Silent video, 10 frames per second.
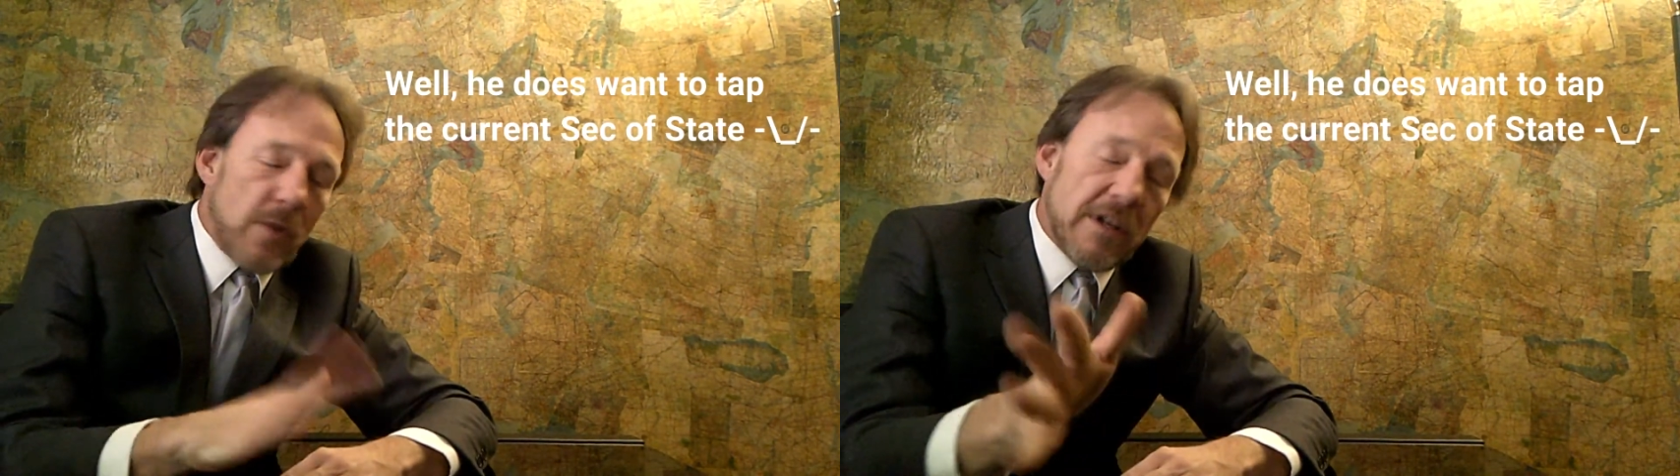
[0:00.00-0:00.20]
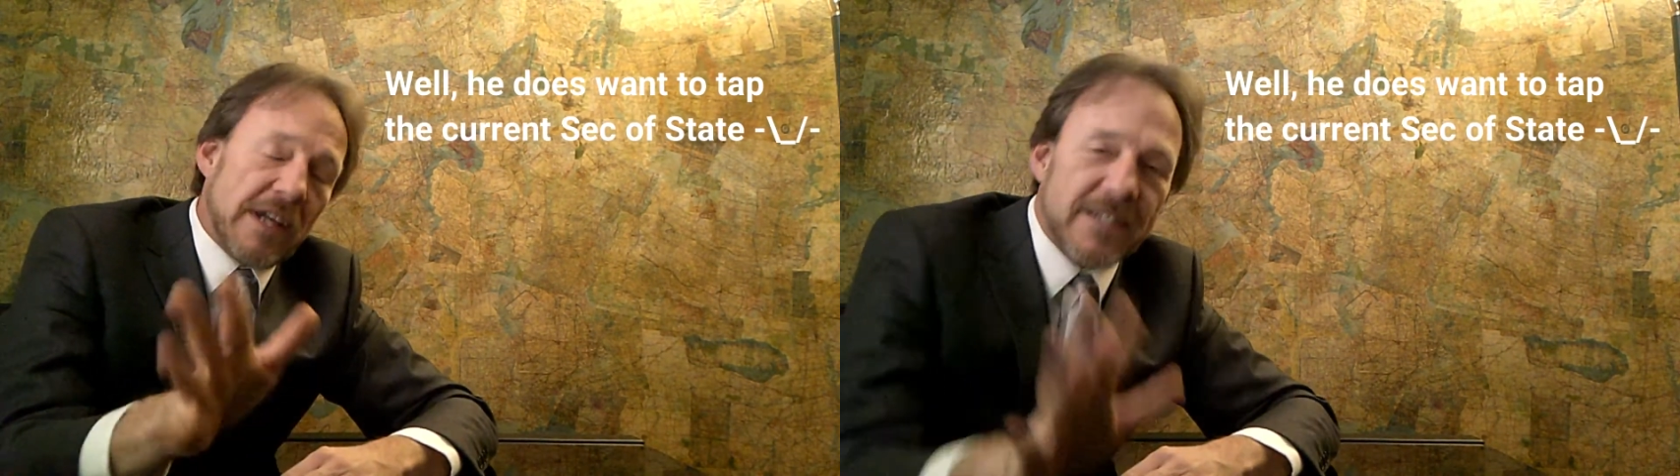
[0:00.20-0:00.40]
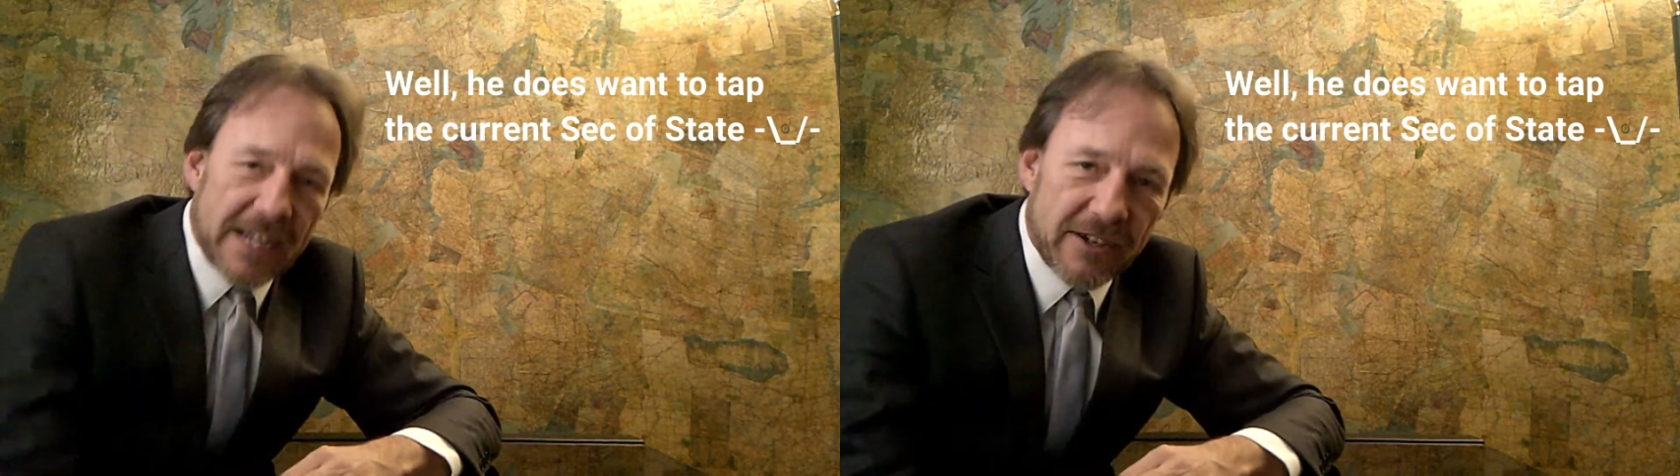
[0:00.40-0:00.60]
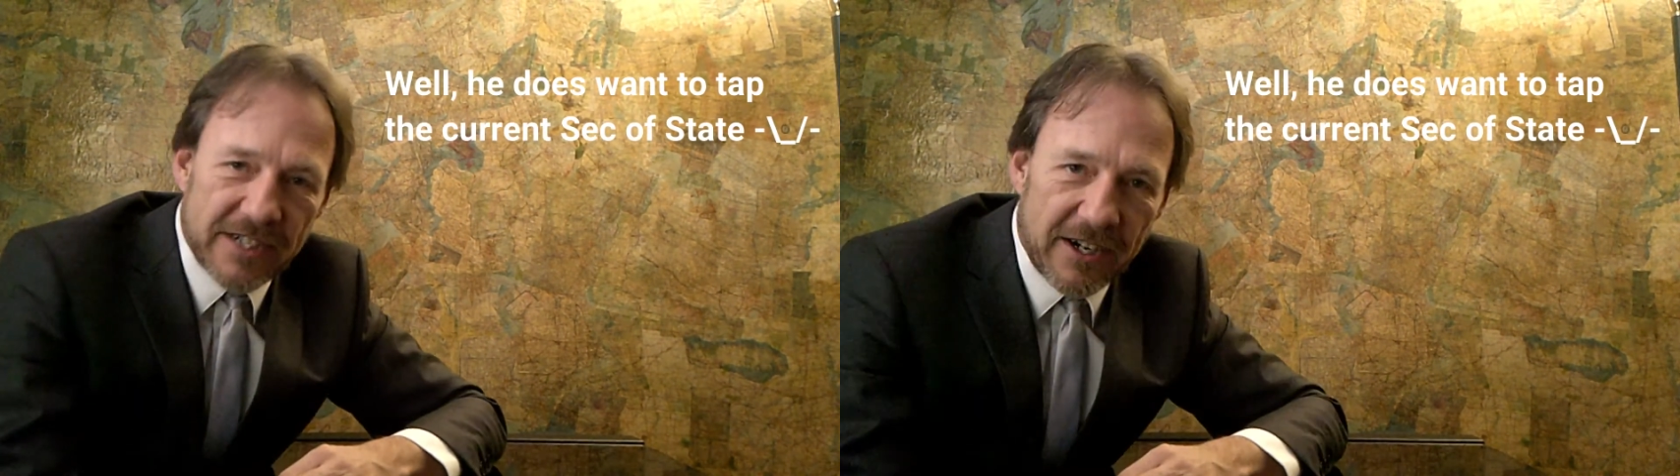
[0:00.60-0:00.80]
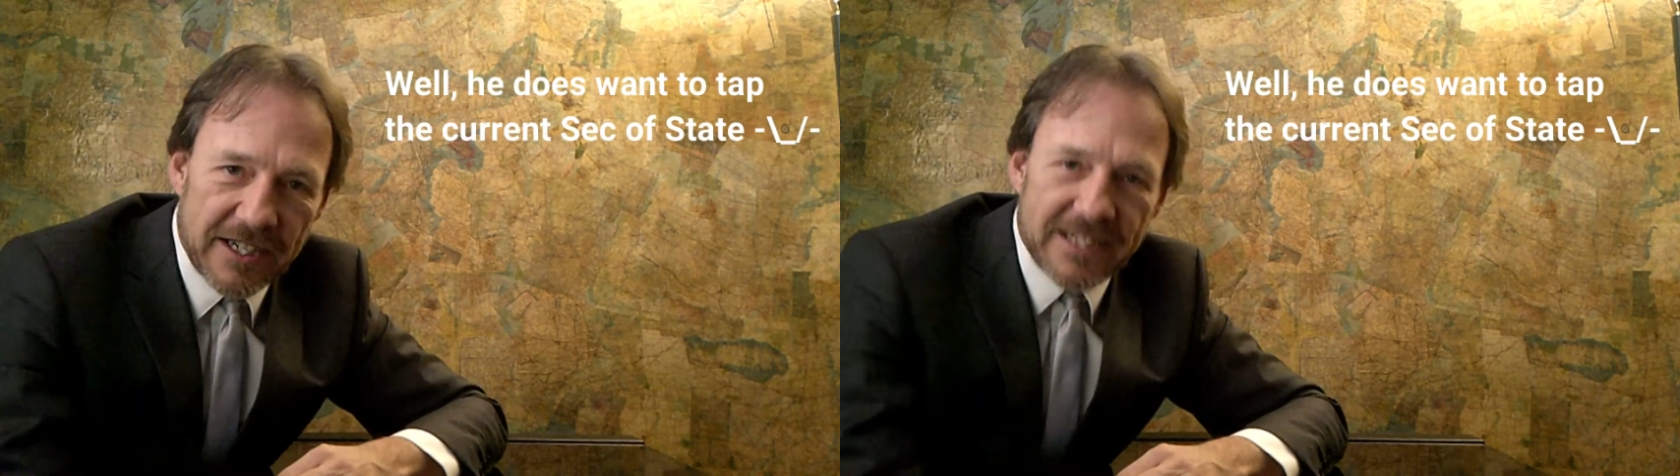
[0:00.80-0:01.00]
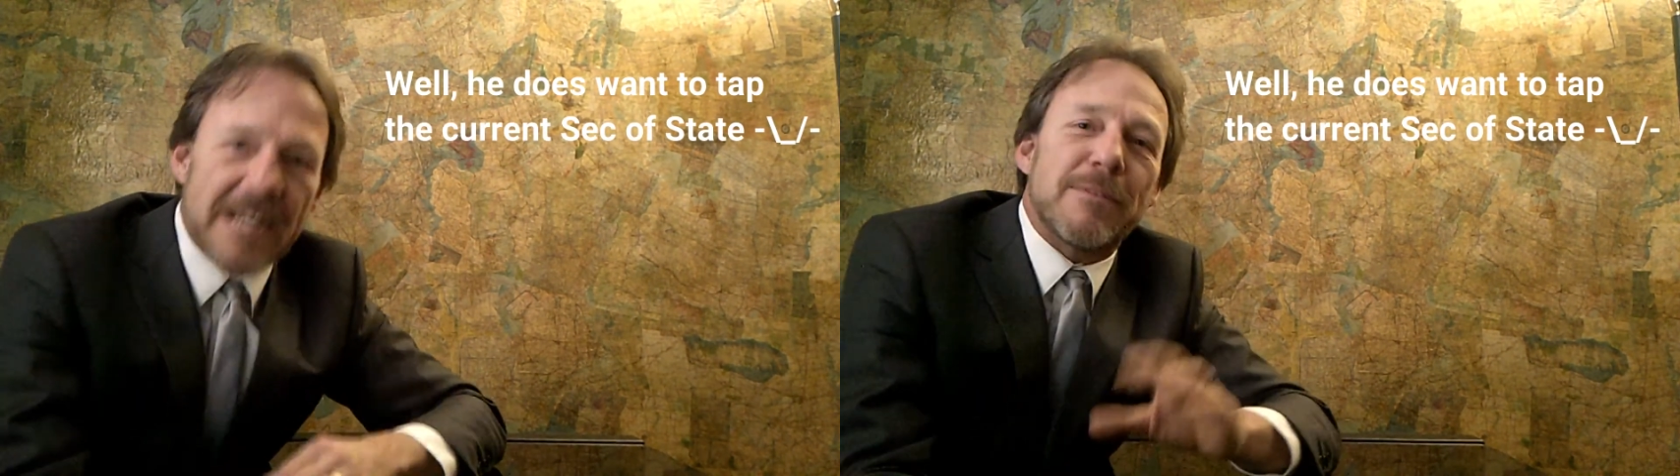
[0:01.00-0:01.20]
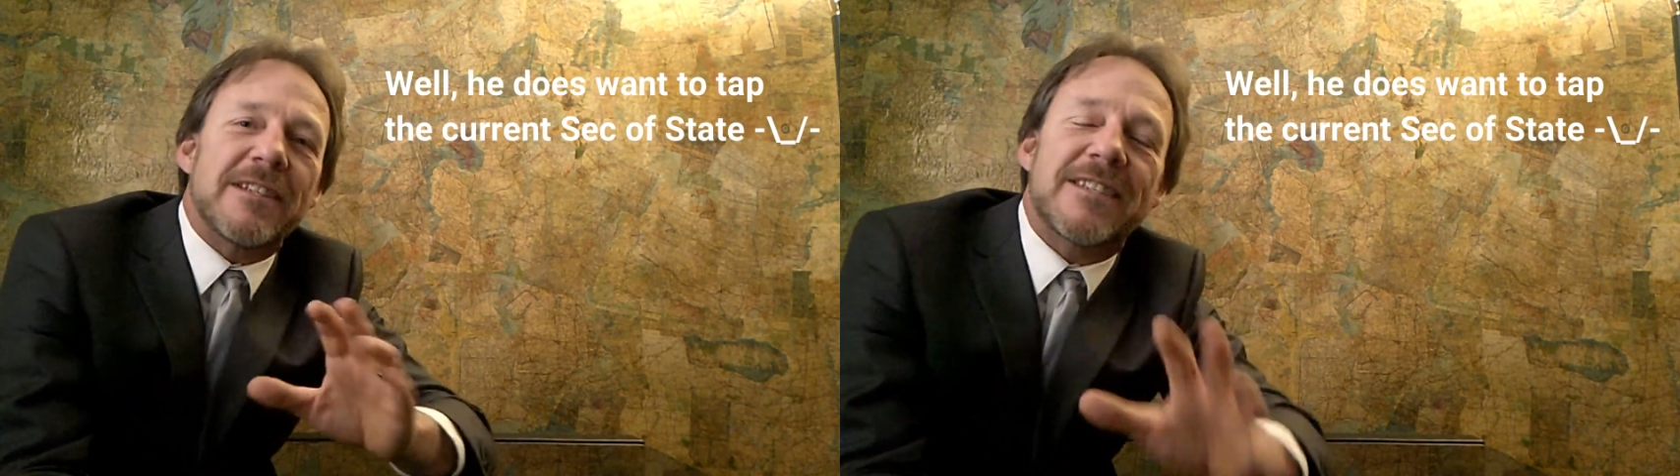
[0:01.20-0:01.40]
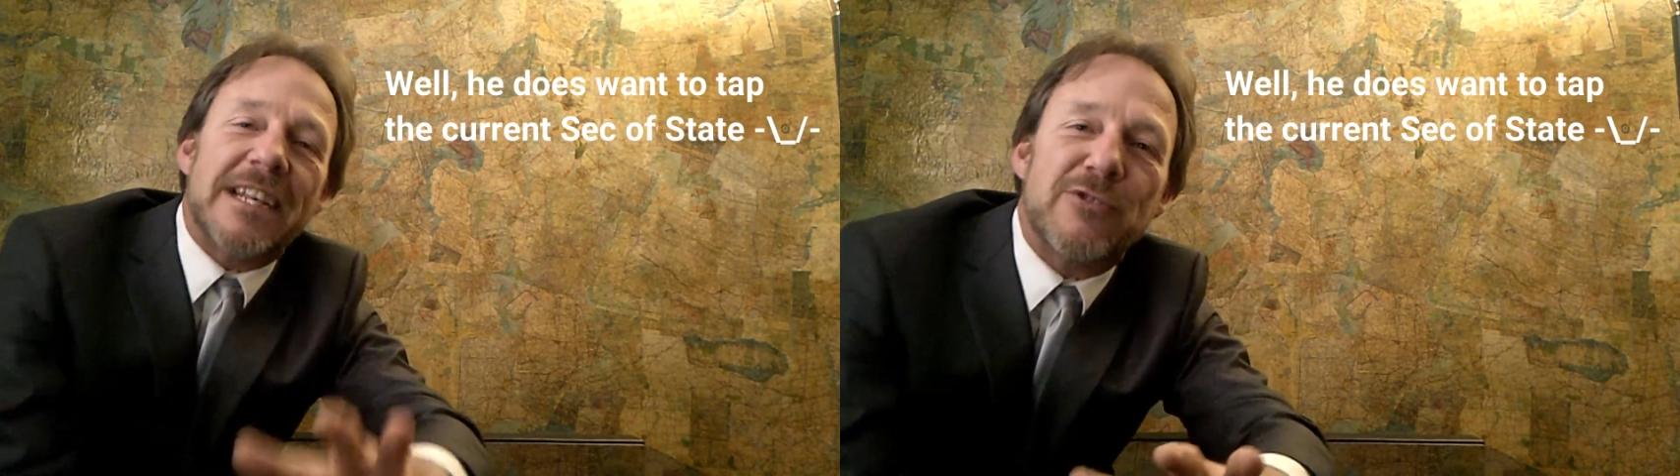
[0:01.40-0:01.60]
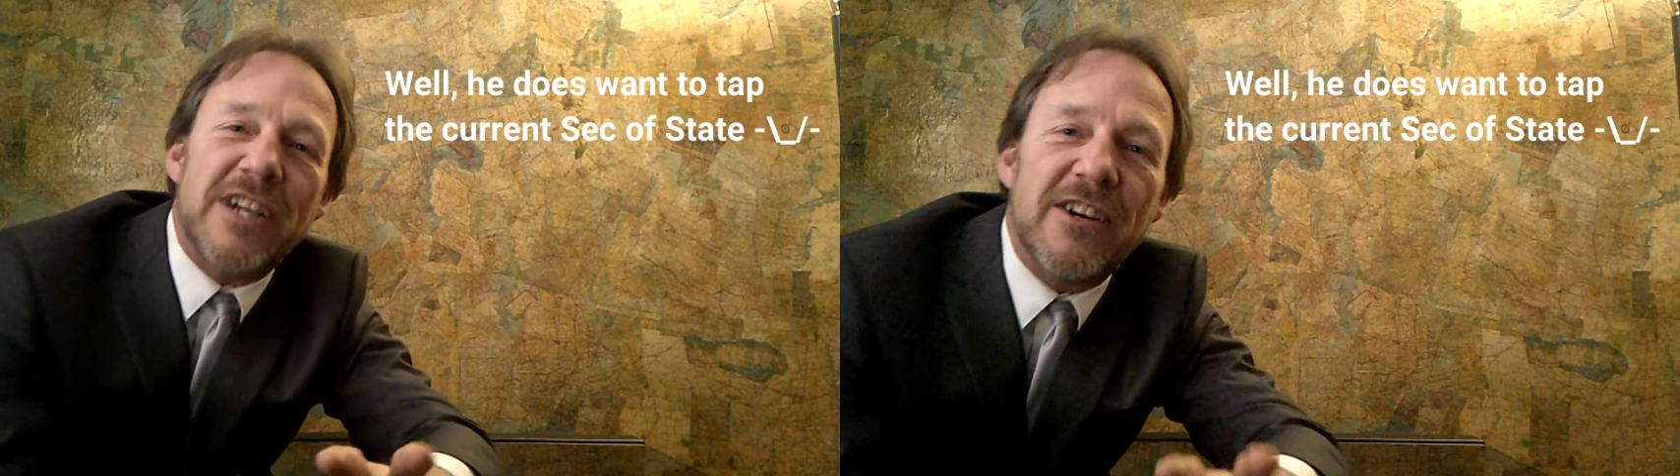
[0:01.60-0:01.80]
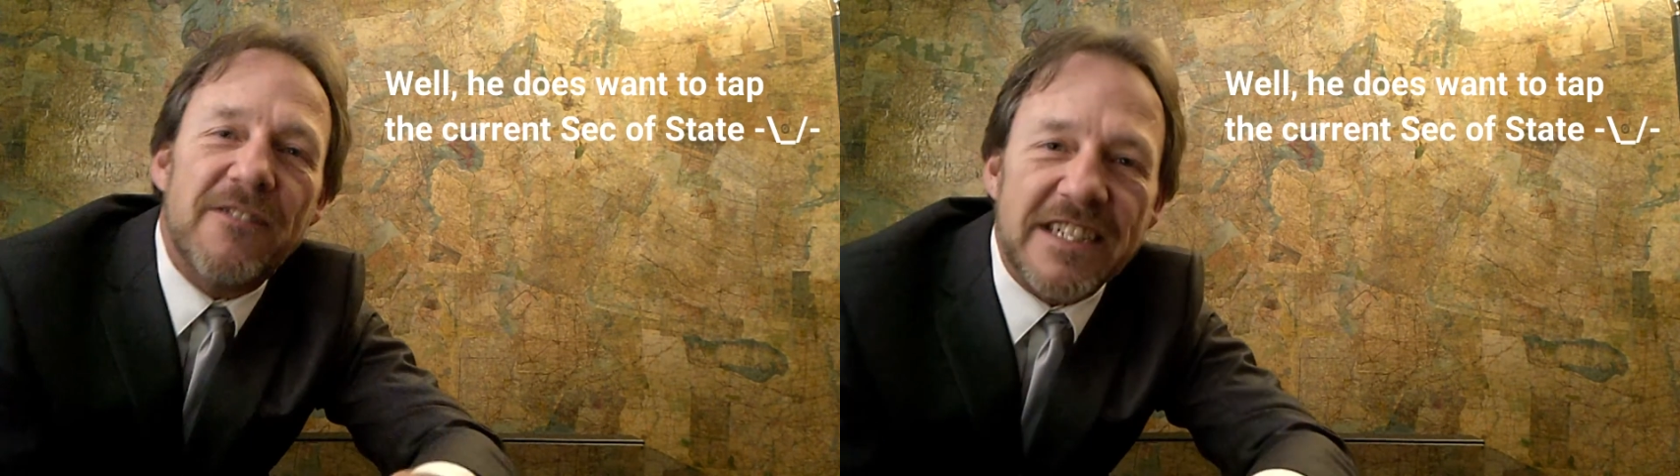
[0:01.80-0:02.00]
not Secretary of State, but the
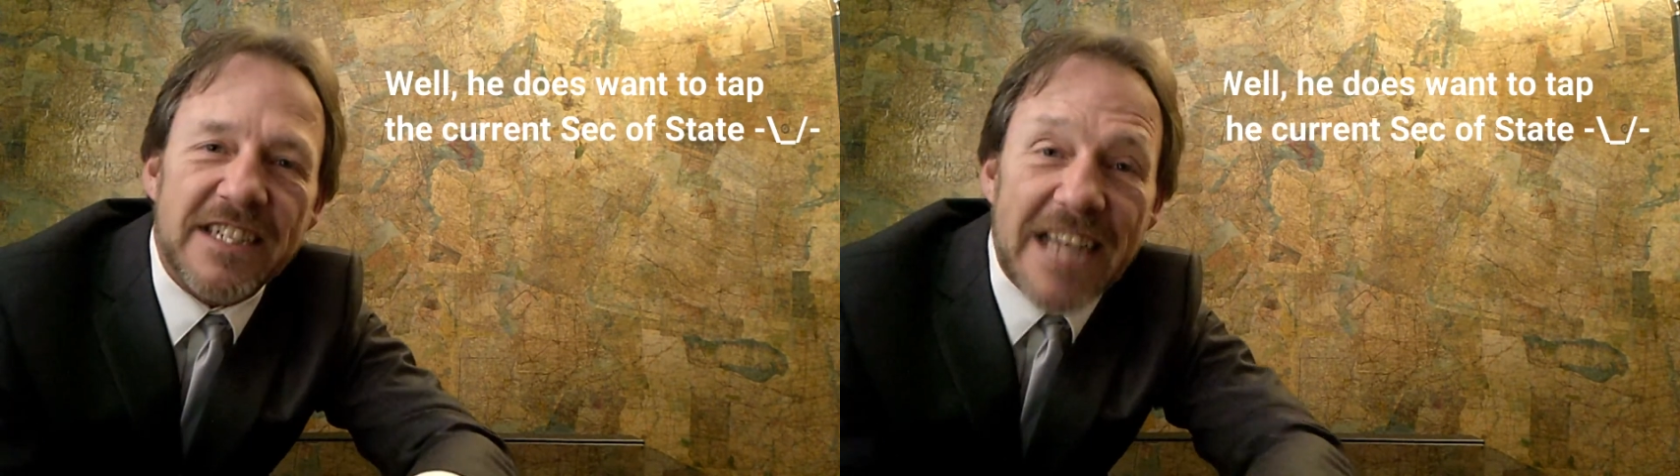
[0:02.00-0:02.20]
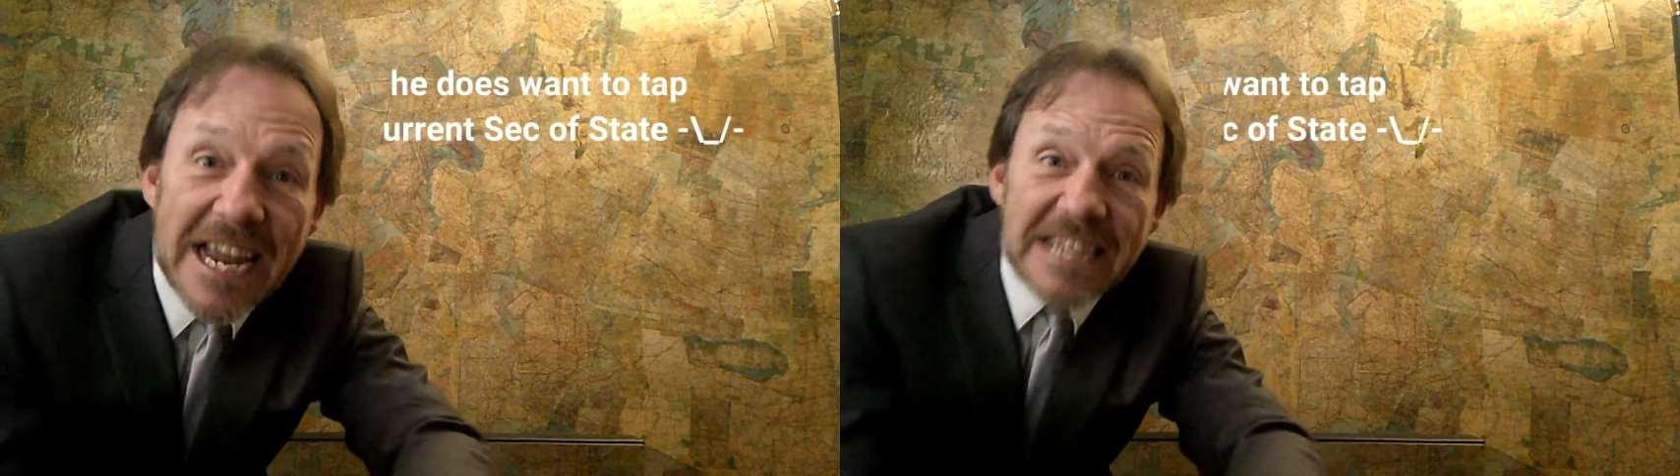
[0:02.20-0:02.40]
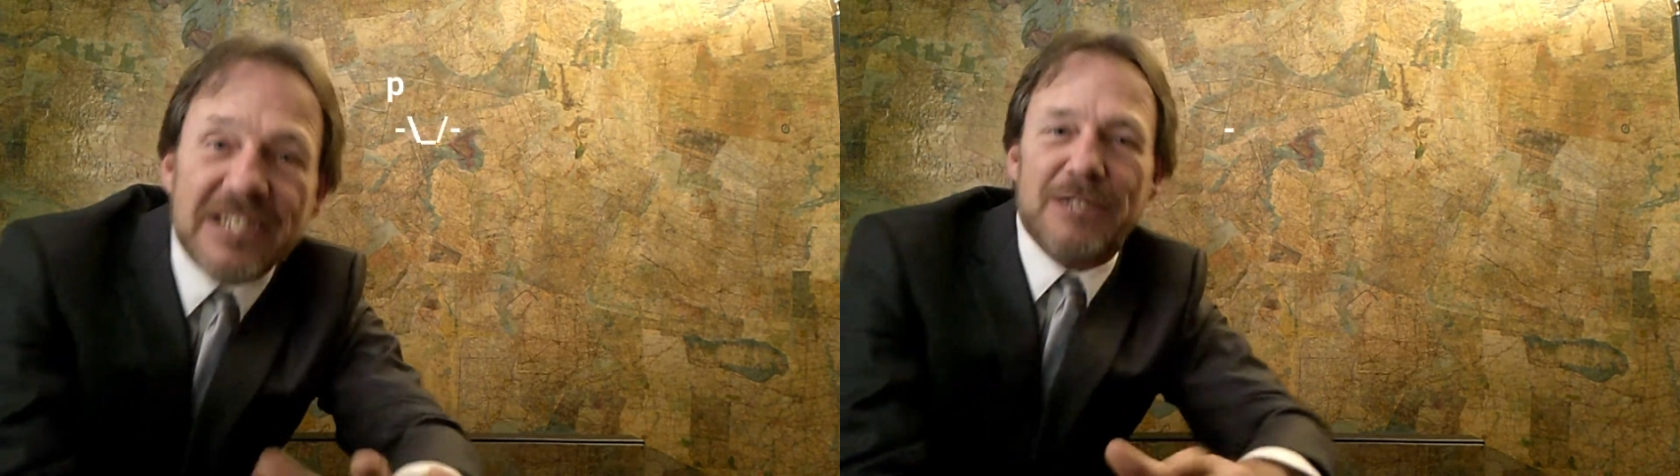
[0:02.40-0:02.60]
Secretary of Education